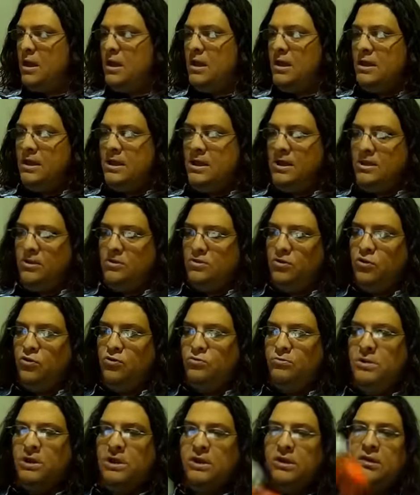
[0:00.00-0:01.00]
He loaned
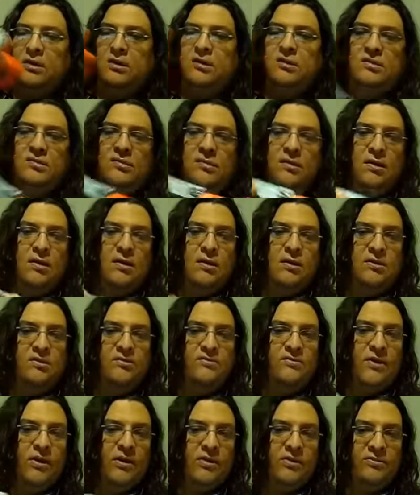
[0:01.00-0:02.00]
me his
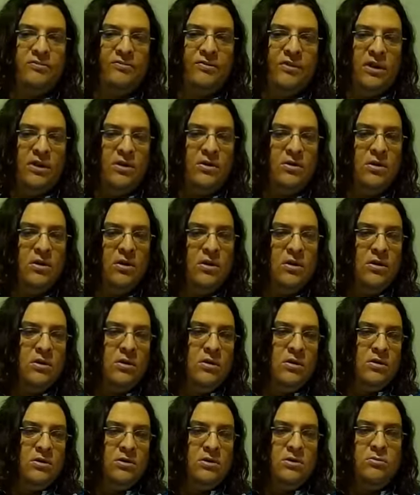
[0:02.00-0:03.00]
Falcon Fire.
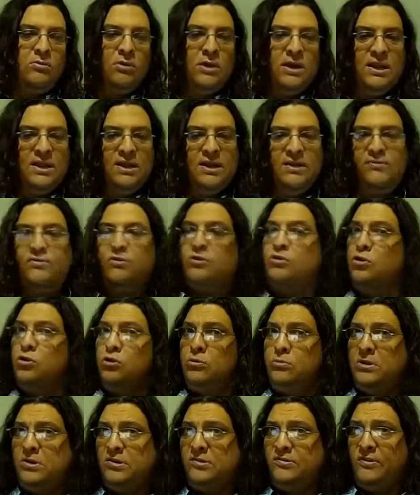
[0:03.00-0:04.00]
Now, why did he have to loan
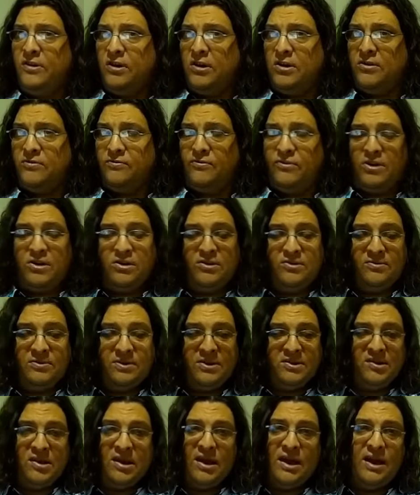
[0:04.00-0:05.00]
me his Falcon Fire? It's
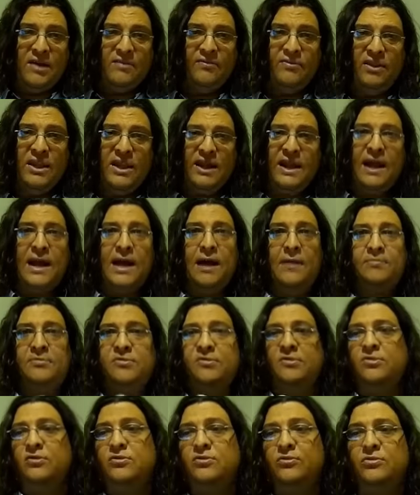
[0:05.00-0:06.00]
because I have like
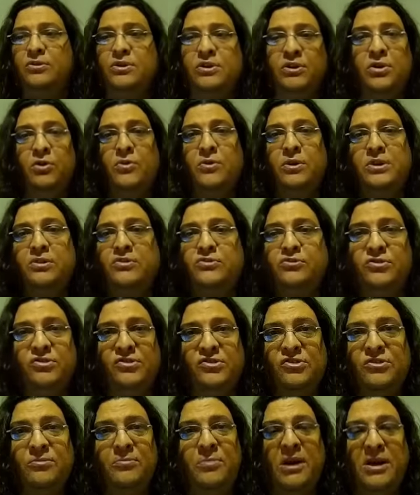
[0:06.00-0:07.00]
absolutely no interest
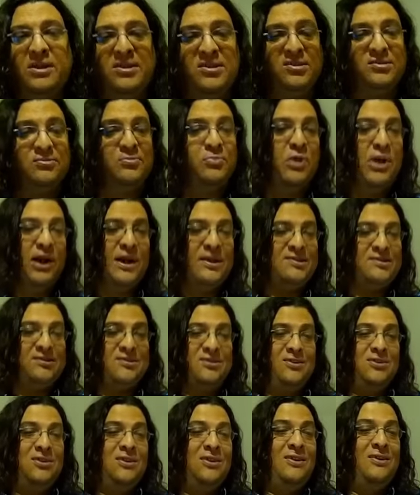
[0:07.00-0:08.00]
to buy this
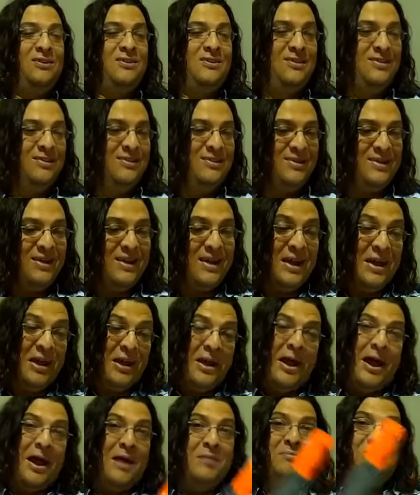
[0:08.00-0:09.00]
blaster.
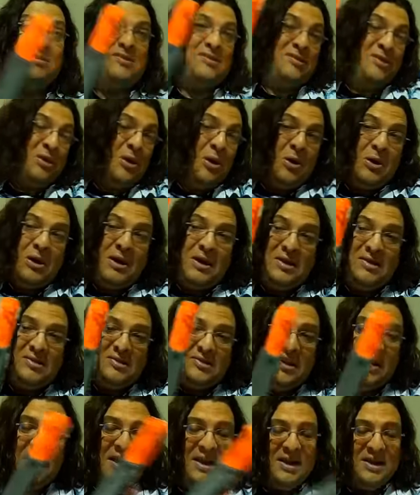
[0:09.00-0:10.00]
I'm sorry to
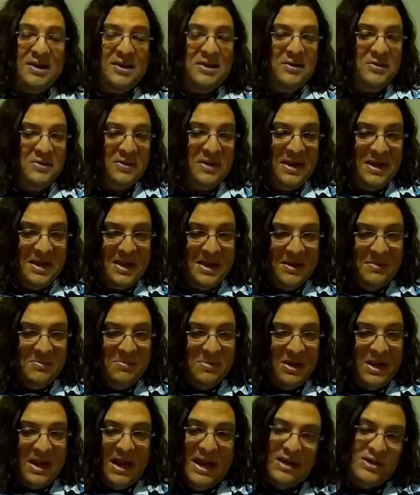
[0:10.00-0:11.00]
say it, okay,
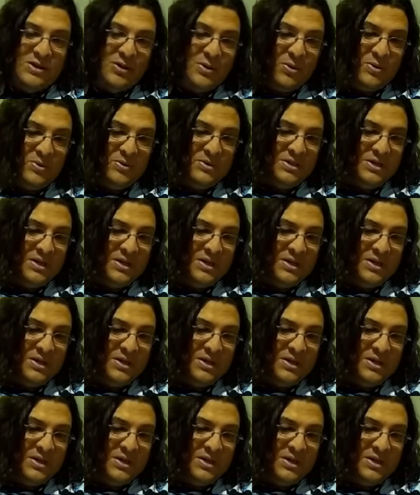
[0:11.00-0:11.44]
but I don't.